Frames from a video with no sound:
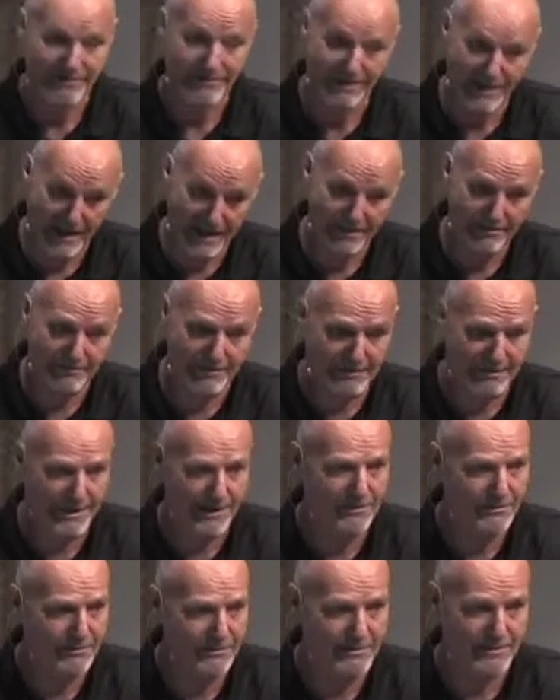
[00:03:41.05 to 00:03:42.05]
they would
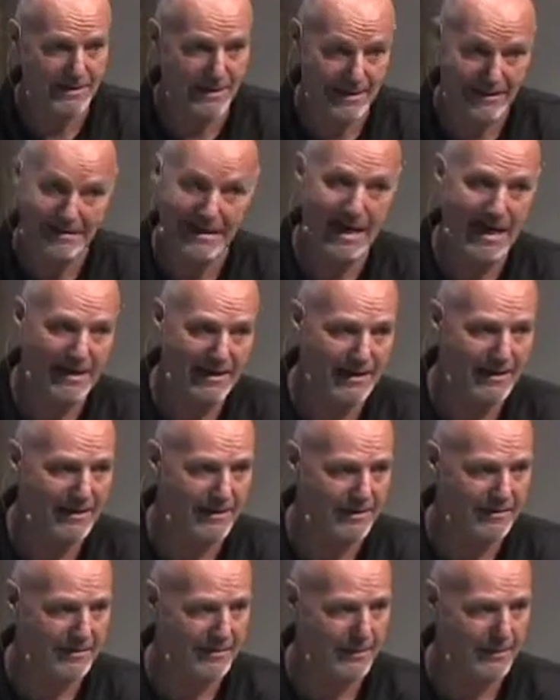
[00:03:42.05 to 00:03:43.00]
they would uh, not eat it.